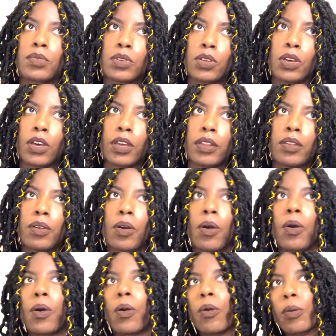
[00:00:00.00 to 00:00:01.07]
good
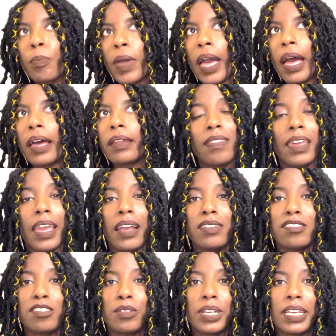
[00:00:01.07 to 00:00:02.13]
or bad? The
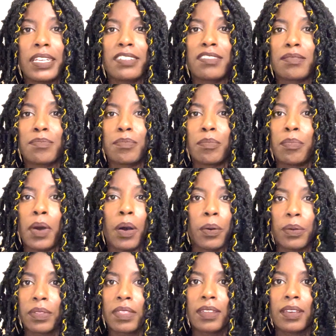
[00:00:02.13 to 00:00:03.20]
answer is
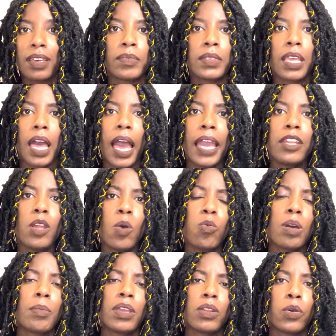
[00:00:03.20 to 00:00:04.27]
both. I know
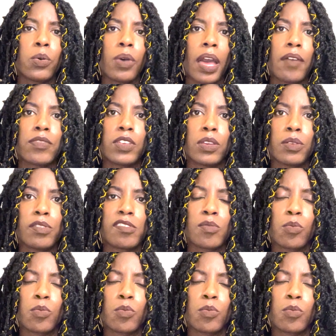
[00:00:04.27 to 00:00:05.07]
women who have used